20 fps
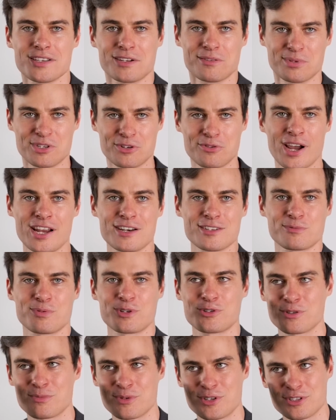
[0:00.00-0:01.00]
That'd be great,
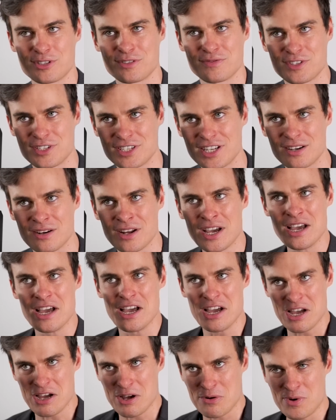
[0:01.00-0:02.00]
especially because if you did,
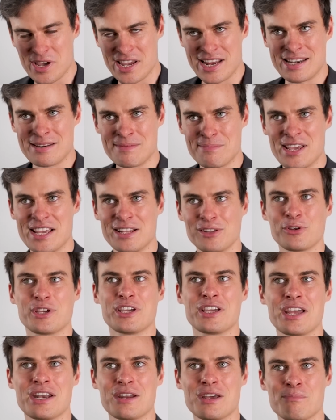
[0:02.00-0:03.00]
we'd be
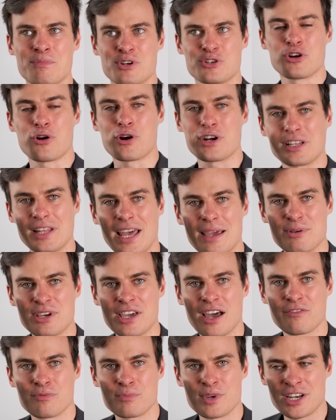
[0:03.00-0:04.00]
looking at a majority Labor
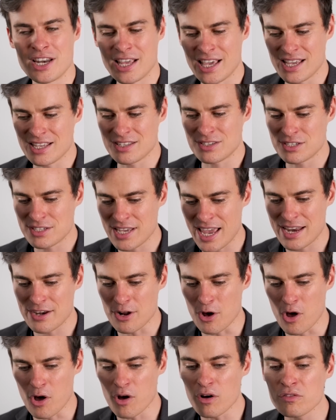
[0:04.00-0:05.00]
government
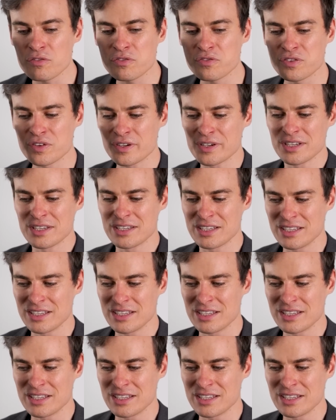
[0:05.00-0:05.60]
instead of